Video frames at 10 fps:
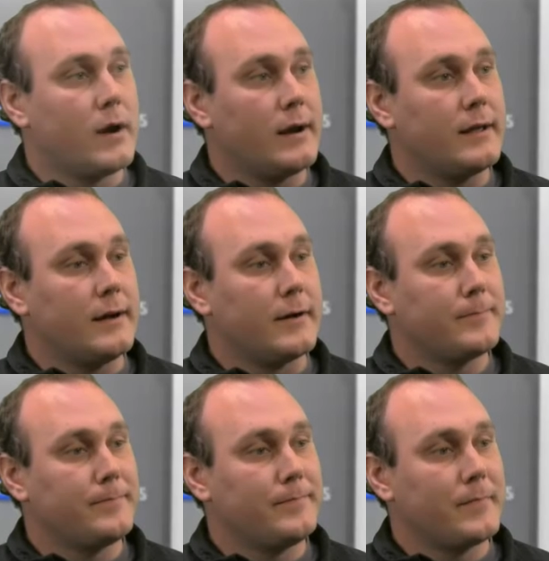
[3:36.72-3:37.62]
here.
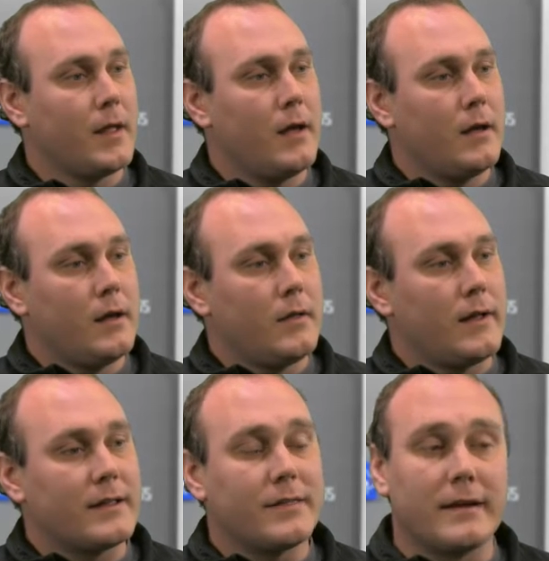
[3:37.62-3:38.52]
I like
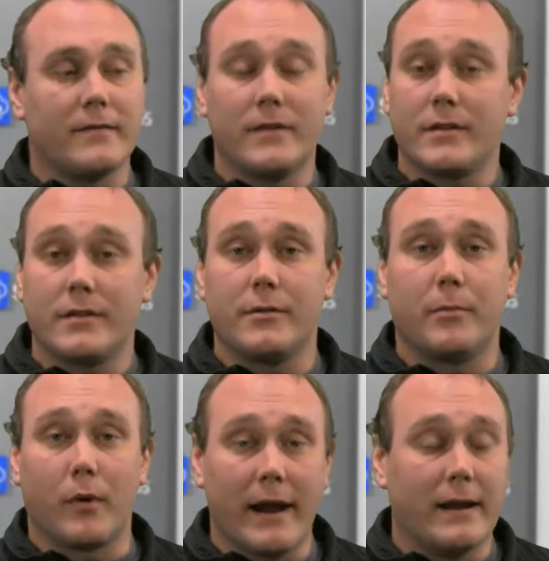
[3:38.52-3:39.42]
to think of this as the
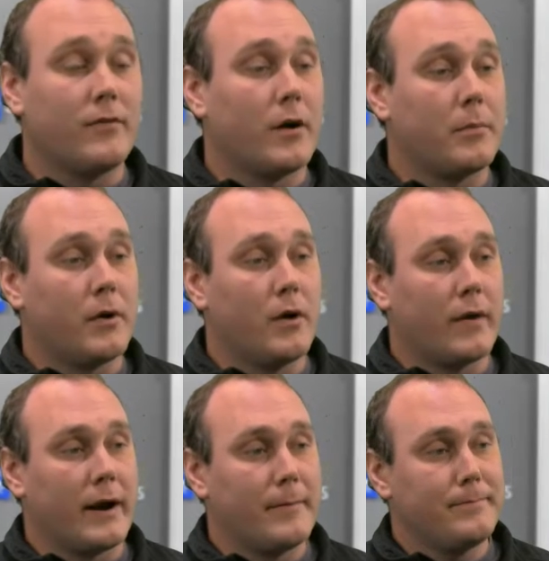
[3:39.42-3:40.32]
brain of our
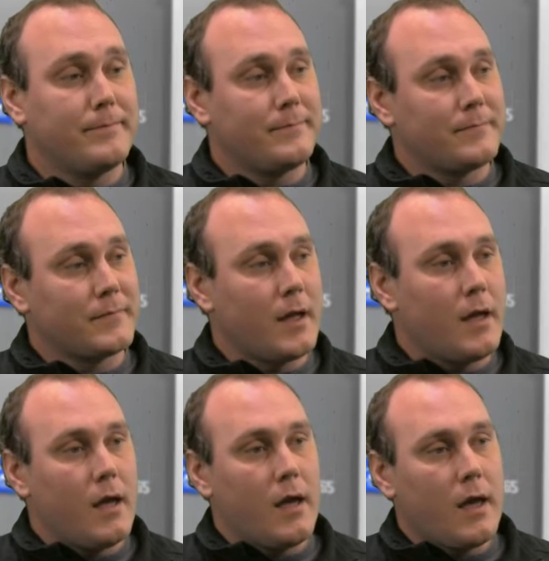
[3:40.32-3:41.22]
program.
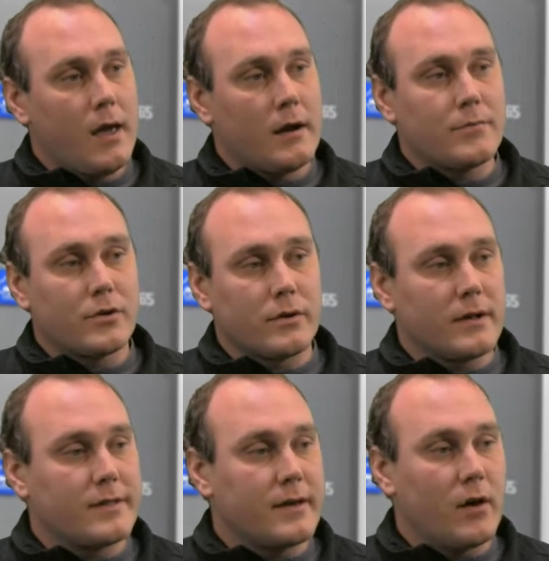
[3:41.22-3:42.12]
And I'm sure you can
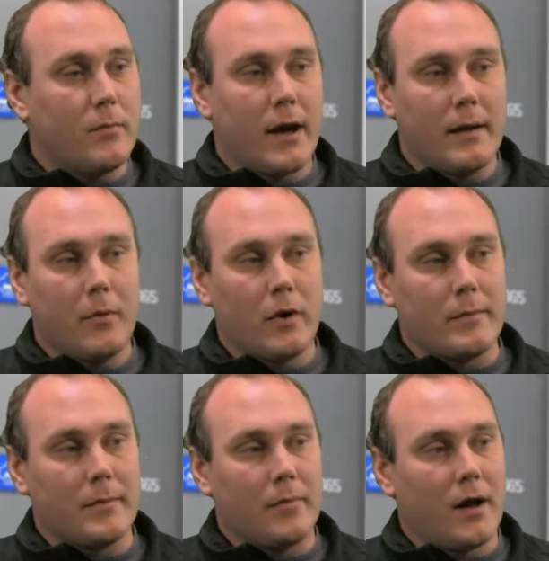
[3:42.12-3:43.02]
see all my
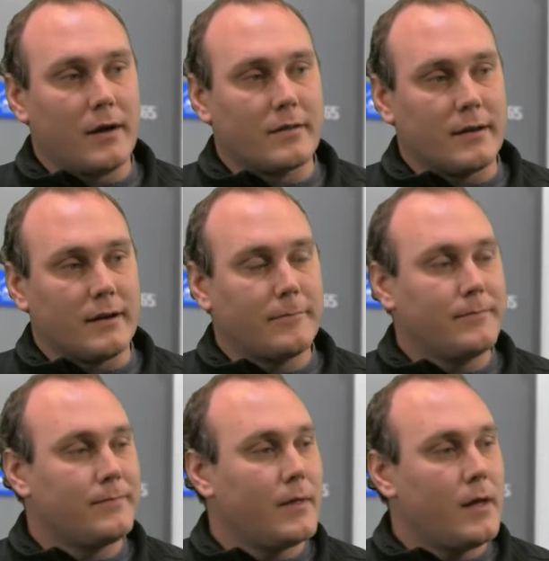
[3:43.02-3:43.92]
appointment blocks here.
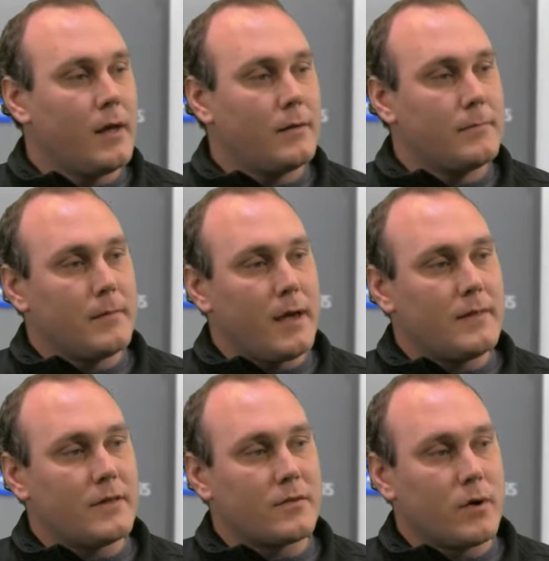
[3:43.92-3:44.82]
And
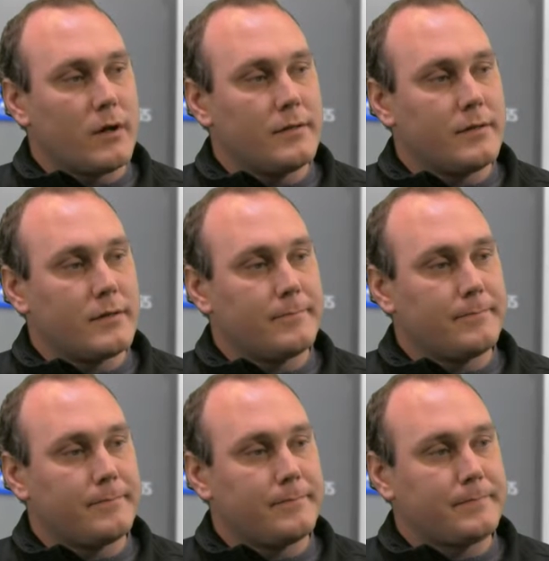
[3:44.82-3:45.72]
this runs
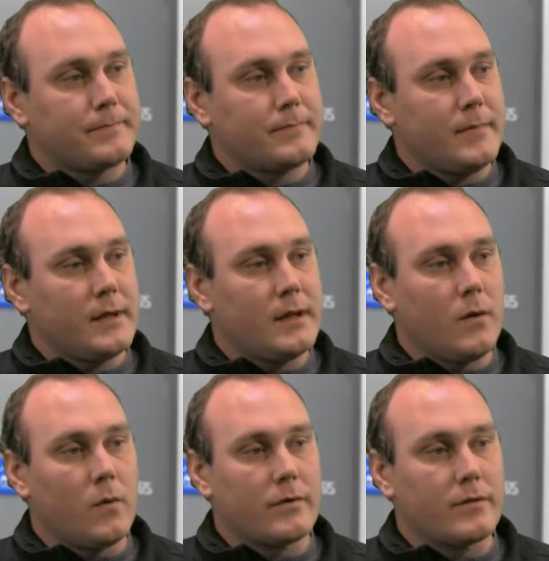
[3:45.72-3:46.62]
in a
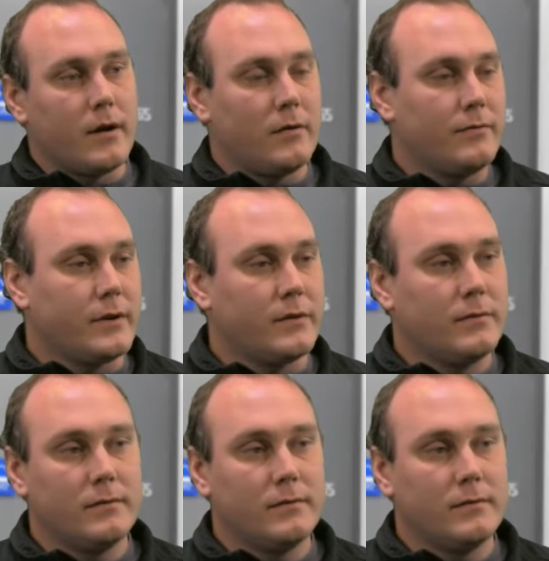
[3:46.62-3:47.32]
horizontal view,